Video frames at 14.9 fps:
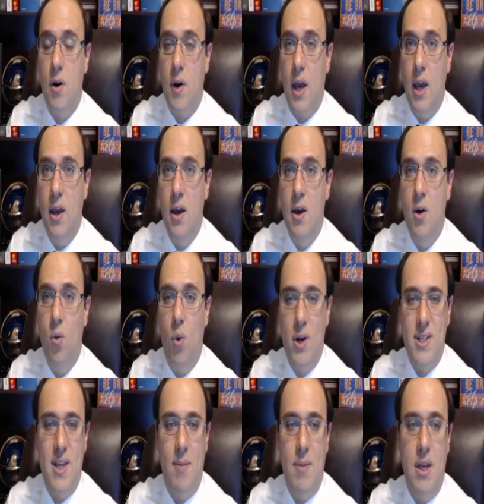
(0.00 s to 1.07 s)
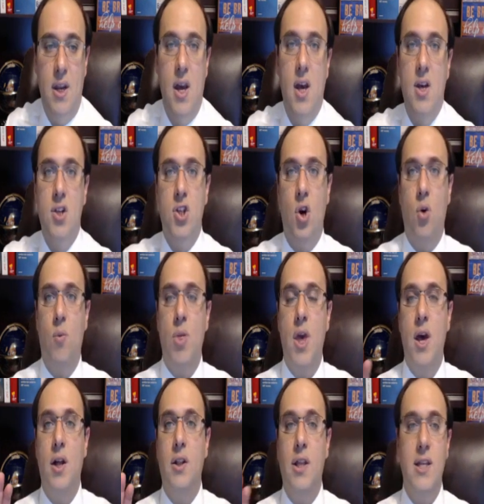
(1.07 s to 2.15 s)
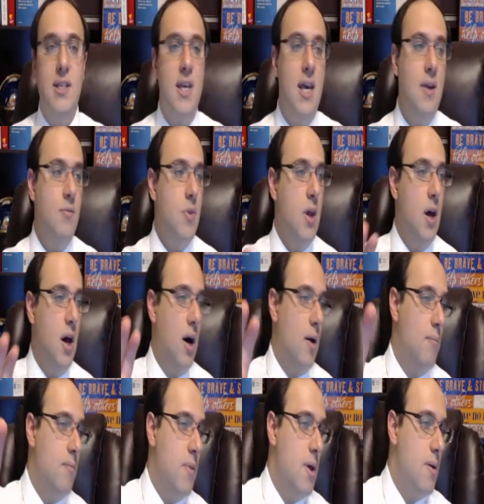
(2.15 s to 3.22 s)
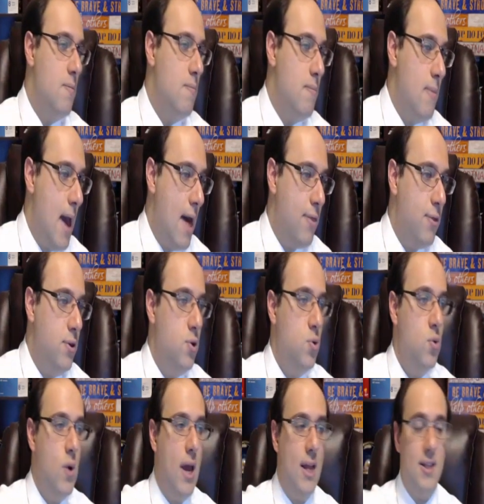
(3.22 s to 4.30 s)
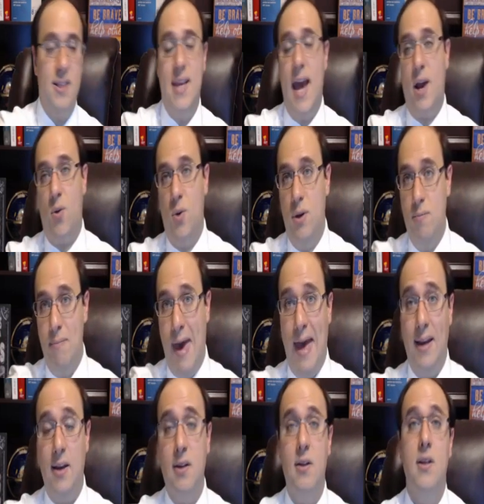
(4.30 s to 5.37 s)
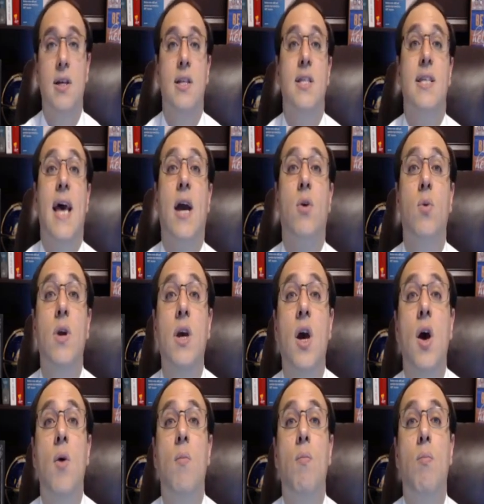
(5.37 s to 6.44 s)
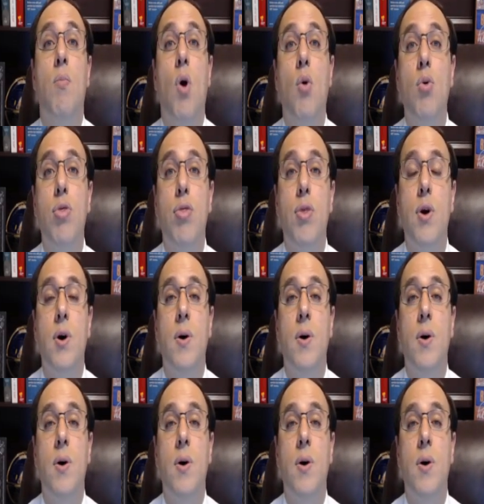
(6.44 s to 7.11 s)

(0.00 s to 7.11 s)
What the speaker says: Okay, what does that mean? So let's say Matthew and Zachary, Matt and Zachary, both